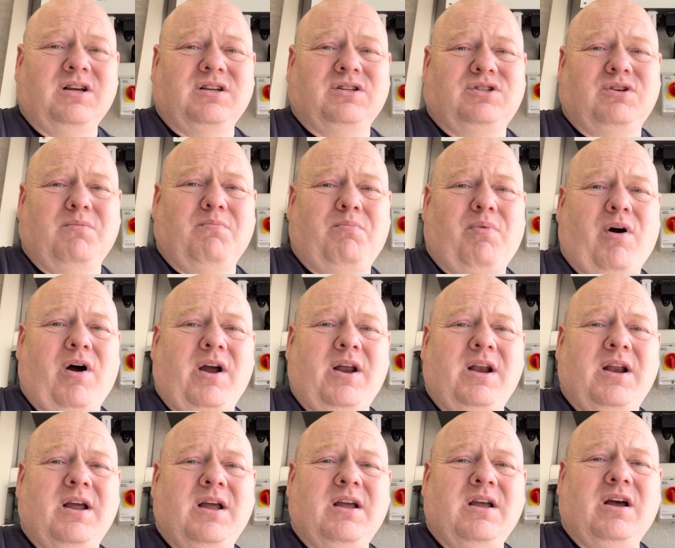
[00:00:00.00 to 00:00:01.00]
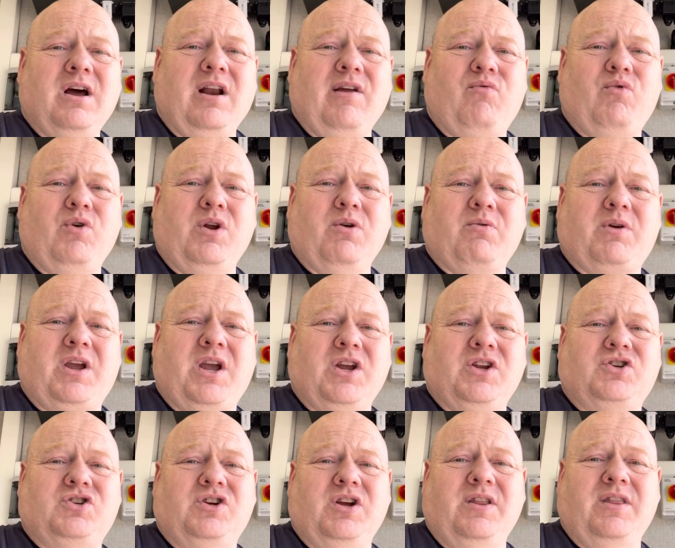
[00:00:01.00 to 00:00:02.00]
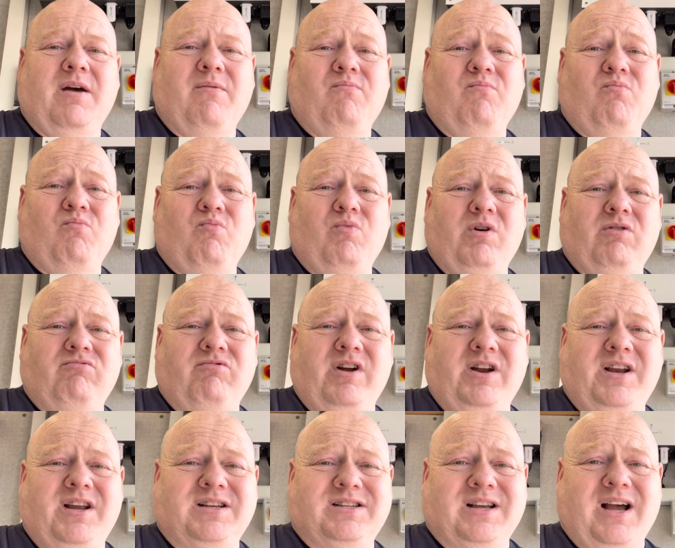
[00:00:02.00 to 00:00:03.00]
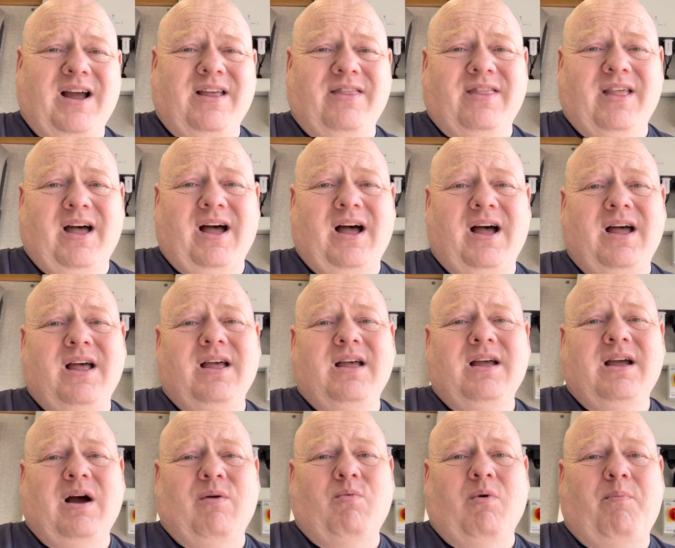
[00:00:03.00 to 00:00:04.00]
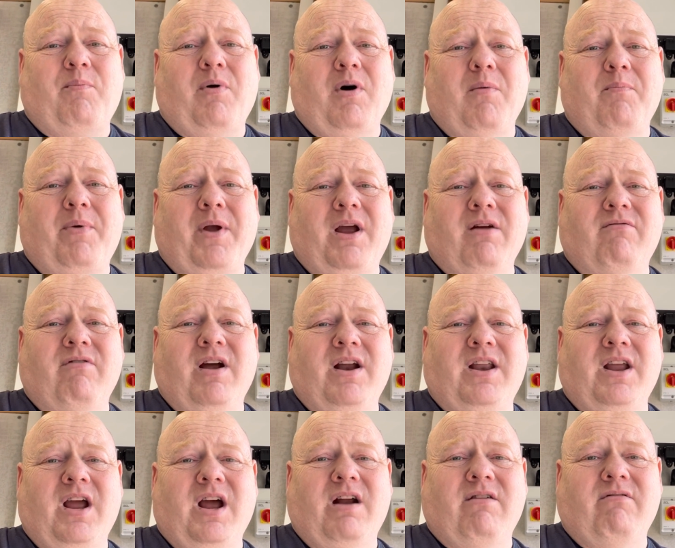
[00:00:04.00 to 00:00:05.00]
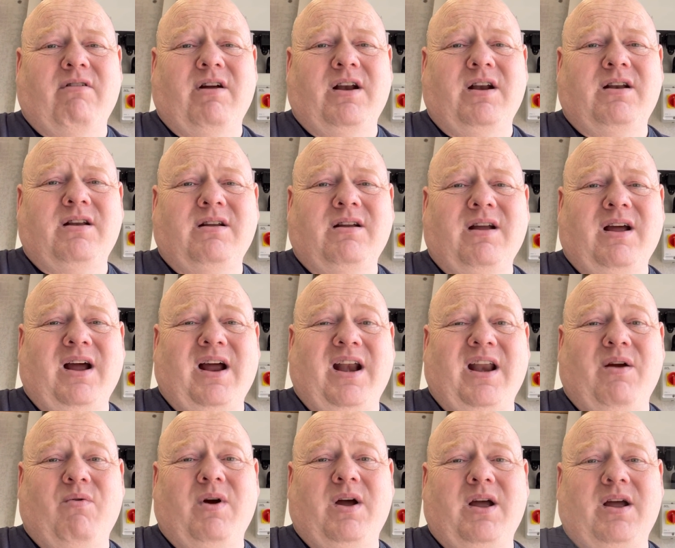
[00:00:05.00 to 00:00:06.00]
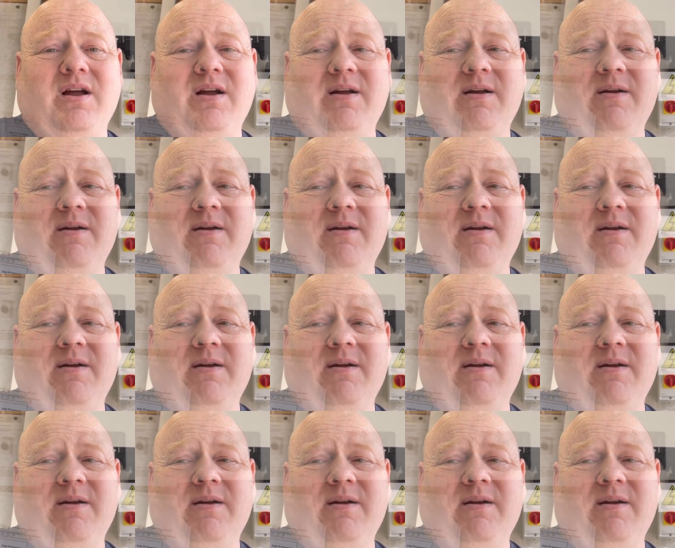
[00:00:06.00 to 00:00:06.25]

at some point. And if we do kitchen, then we'll redesign that and we'll put a bigger radiator in anyway.